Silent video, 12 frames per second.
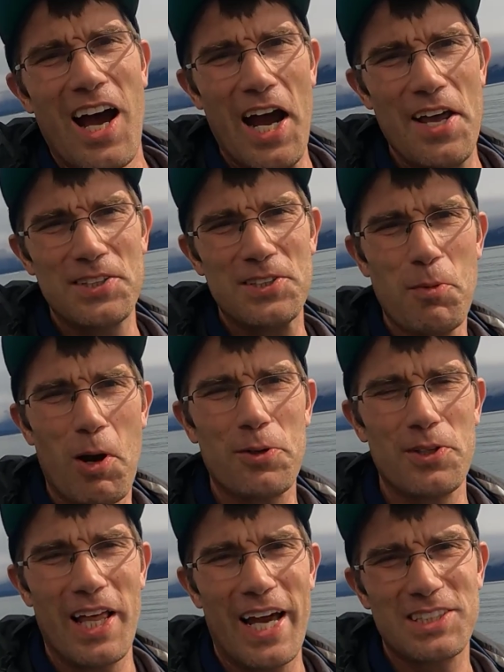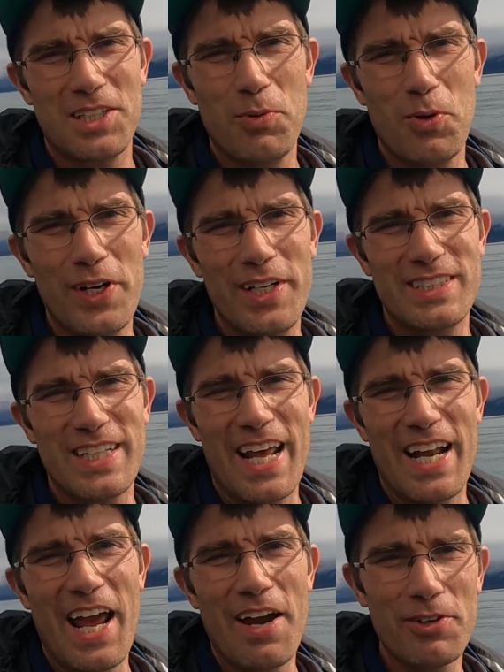Hi, this is Mark, the Alaska Boys,
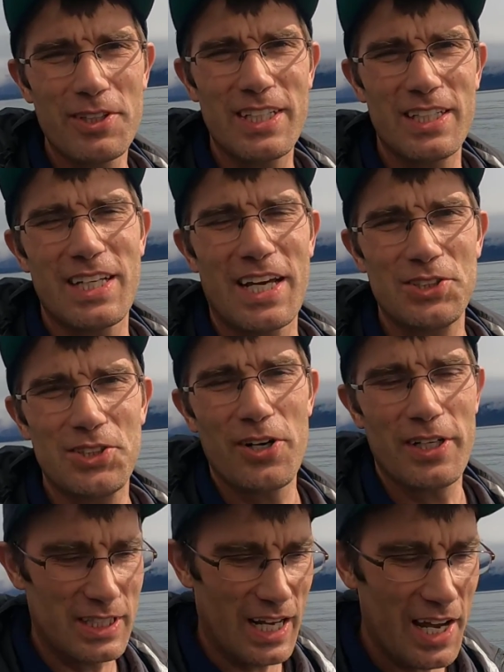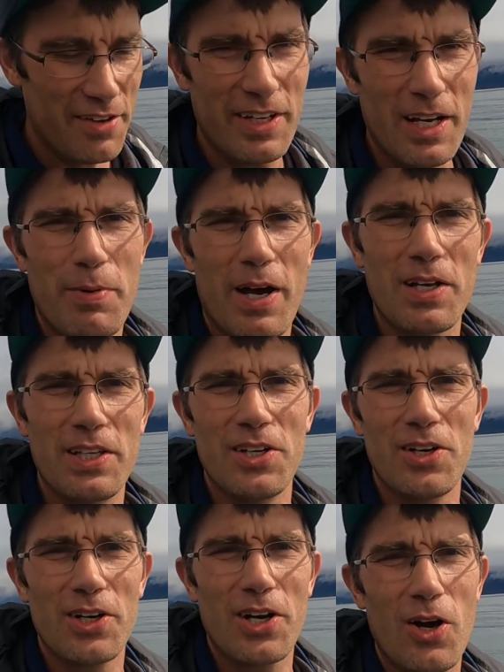and ever since I started diving about a
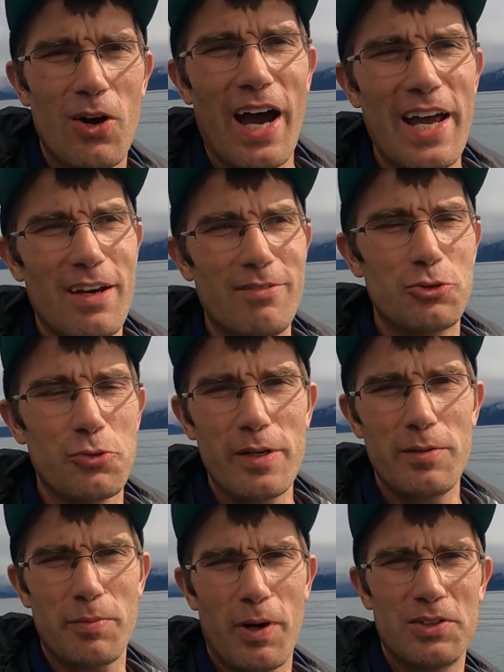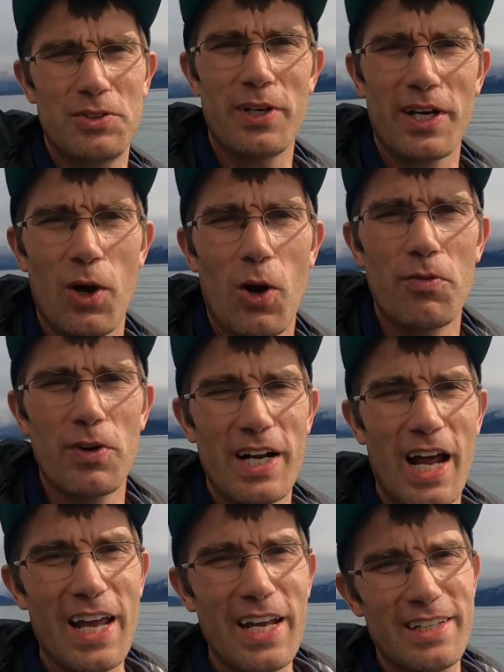year ago, I have dreamed about doing an
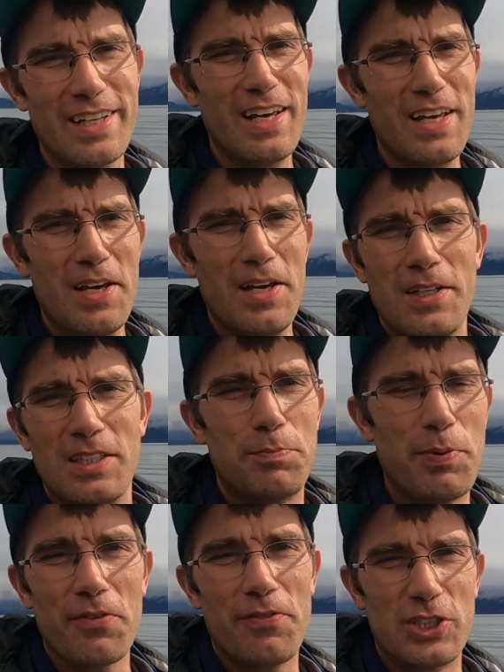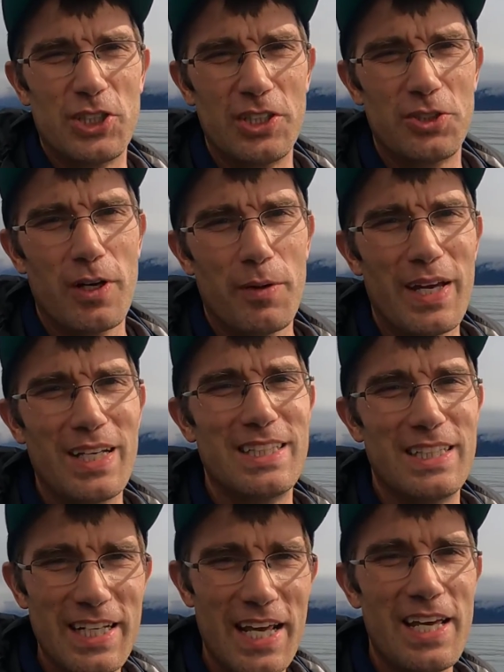overnight spearfishing trip, and
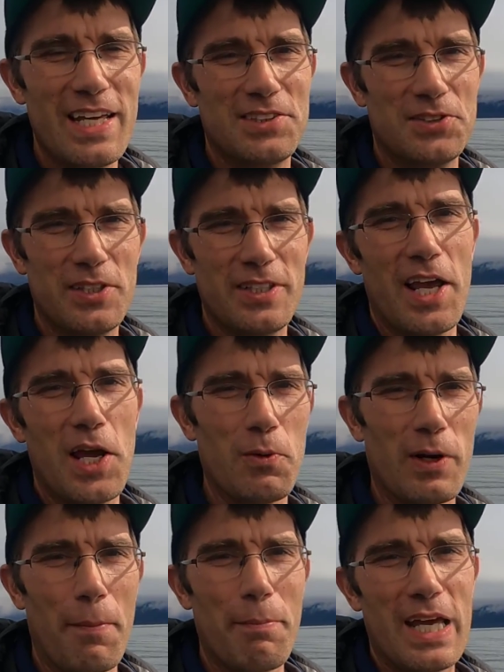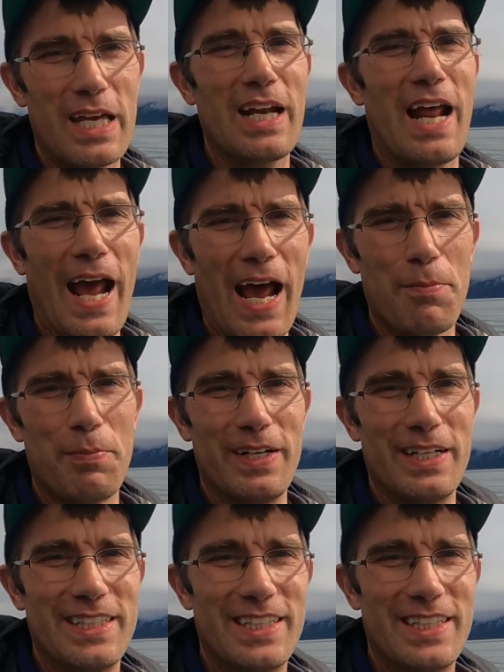today is the day we're gonna make it happen.